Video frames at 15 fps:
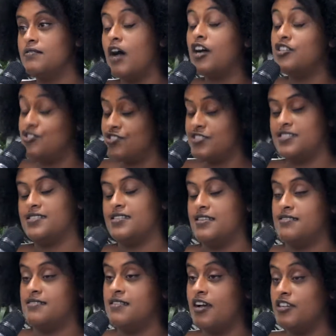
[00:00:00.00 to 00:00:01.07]
hundreds
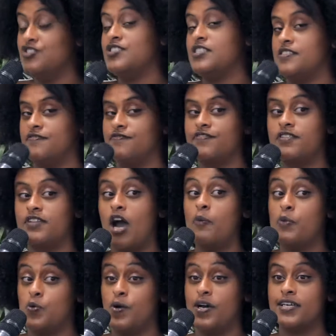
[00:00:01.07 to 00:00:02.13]
and hundreds of
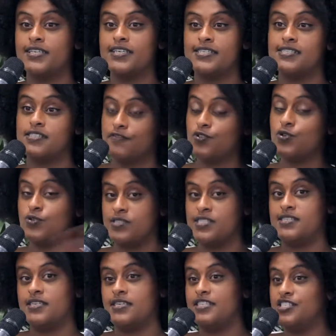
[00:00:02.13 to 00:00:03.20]
garment workers and, of course,
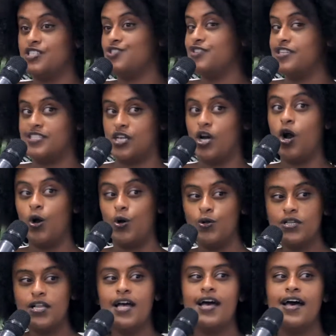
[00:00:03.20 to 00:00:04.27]
the industry as a whole.
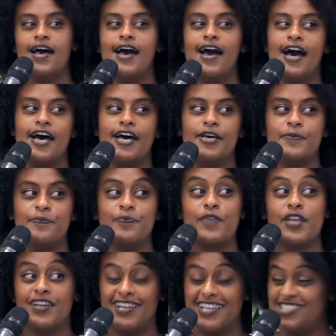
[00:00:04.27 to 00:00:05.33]

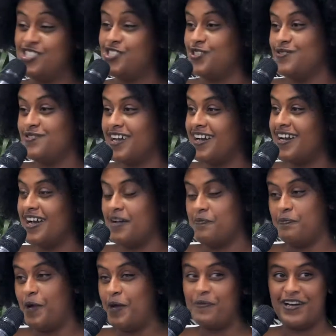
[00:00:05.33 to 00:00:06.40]
In June,
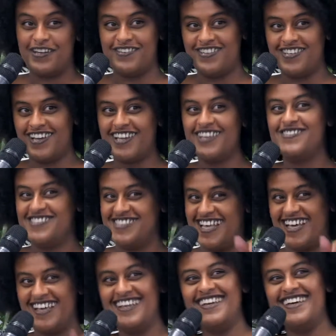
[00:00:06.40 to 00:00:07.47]
my partner and I, who's
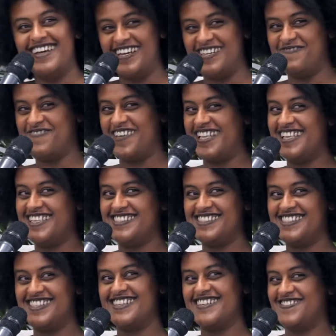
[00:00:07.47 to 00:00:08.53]
there in his
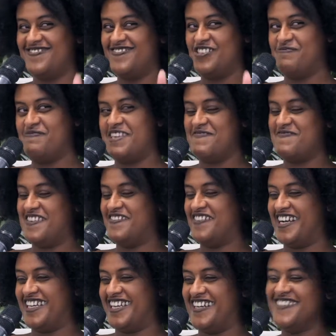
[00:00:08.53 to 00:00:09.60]
filming me
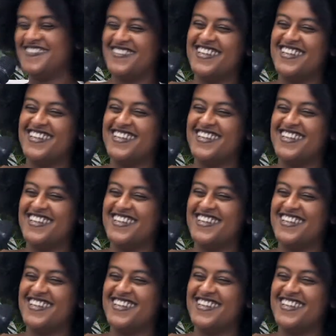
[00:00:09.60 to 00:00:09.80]
right now,